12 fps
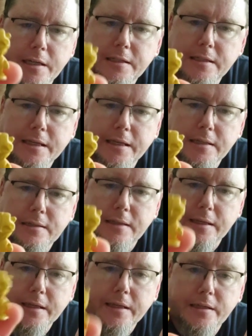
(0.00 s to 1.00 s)
it indicates
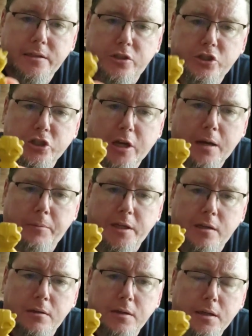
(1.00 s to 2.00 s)
that he is a
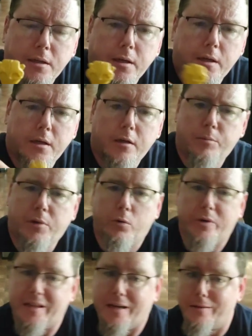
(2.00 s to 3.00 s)
shaman.
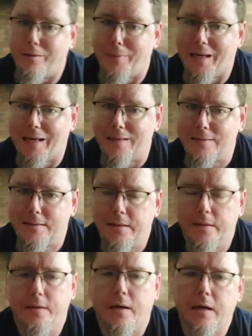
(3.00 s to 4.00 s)
But without the mask,
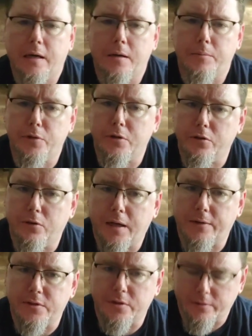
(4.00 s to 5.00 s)
you'll
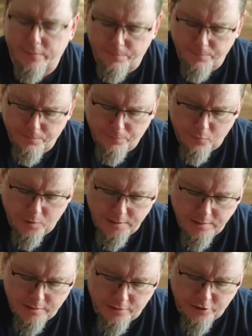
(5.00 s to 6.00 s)
have certain
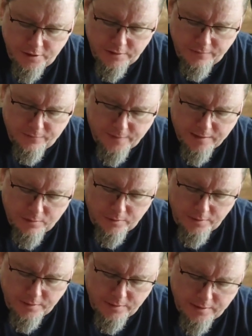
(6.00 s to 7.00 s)
ones that are just
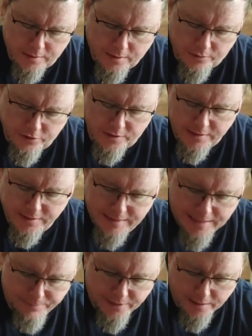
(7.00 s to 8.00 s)
followers. And I'll just
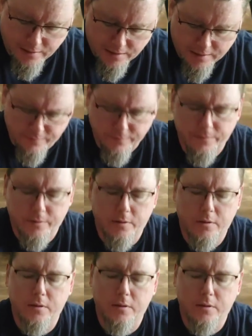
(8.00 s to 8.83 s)
snap that off.